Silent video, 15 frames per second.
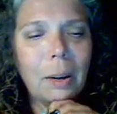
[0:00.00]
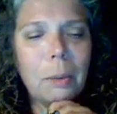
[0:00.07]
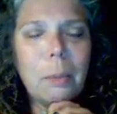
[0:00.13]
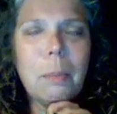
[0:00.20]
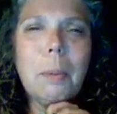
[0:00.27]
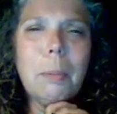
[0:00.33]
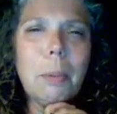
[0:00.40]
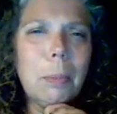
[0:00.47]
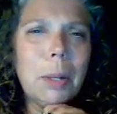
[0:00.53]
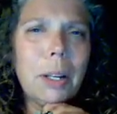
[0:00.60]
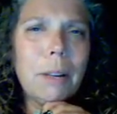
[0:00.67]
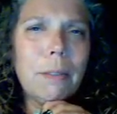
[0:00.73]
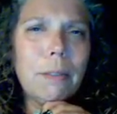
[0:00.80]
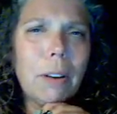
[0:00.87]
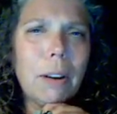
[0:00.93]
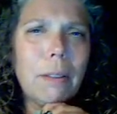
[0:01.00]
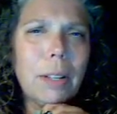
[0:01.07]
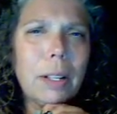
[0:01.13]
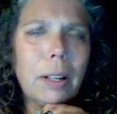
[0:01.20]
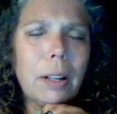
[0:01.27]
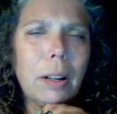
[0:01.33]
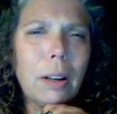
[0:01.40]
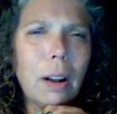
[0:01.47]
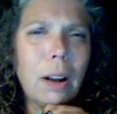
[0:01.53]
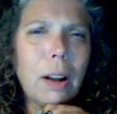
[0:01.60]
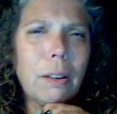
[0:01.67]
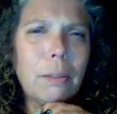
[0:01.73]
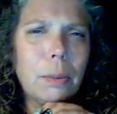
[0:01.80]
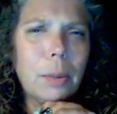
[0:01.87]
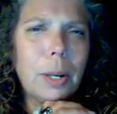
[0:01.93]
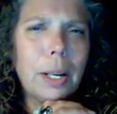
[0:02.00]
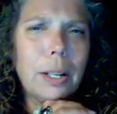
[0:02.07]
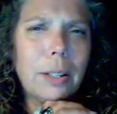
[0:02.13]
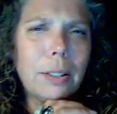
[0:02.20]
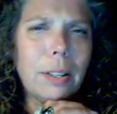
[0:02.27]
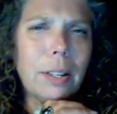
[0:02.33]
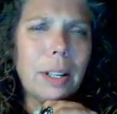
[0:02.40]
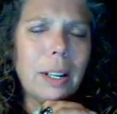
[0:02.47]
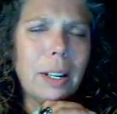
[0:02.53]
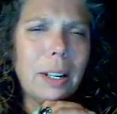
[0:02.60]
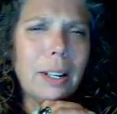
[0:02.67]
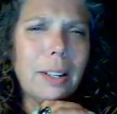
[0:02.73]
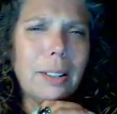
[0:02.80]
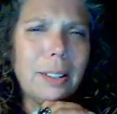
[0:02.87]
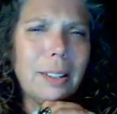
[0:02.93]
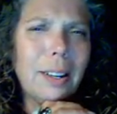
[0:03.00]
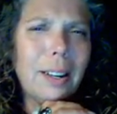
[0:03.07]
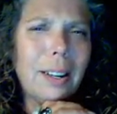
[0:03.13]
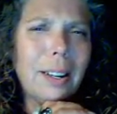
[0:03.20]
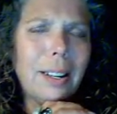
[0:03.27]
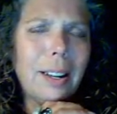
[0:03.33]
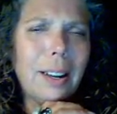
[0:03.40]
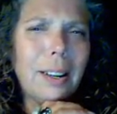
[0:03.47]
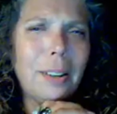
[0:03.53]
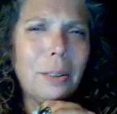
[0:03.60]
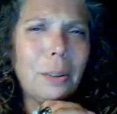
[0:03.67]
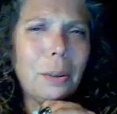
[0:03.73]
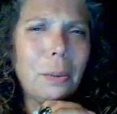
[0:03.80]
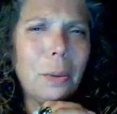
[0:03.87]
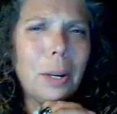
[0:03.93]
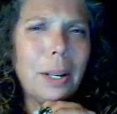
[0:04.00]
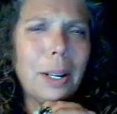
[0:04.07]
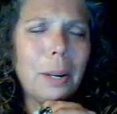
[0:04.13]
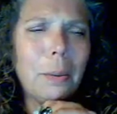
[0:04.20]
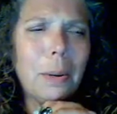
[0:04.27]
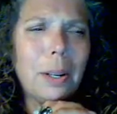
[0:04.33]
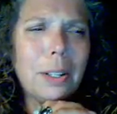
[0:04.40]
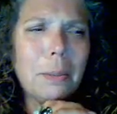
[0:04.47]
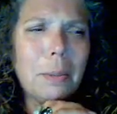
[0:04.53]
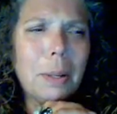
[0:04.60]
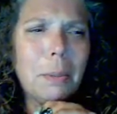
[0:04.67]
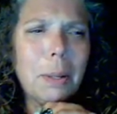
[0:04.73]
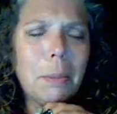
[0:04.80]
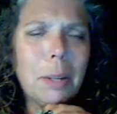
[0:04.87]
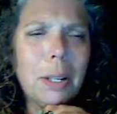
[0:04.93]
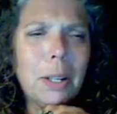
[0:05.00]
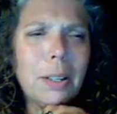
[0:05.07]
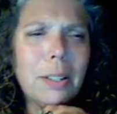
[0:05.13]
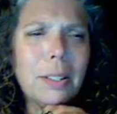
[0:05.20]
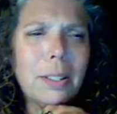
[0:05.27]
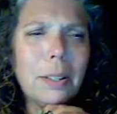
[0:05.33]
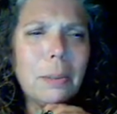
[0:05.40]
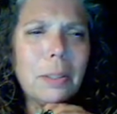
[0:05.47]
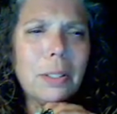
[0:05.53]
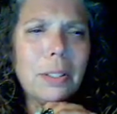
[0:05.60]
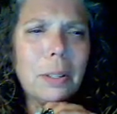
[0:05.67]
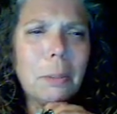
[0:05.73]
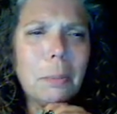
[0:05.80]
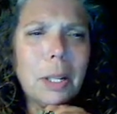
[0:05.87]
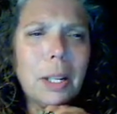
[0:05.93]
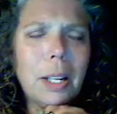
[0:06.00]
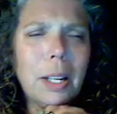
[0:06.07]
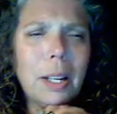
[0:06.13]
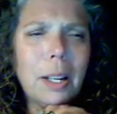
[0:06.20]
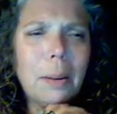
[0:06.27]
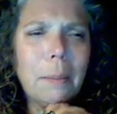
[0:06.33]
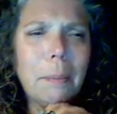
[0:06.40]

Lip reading: remember being involved in a lot of weddings in England. I don't know why that was. Maybe because there were so many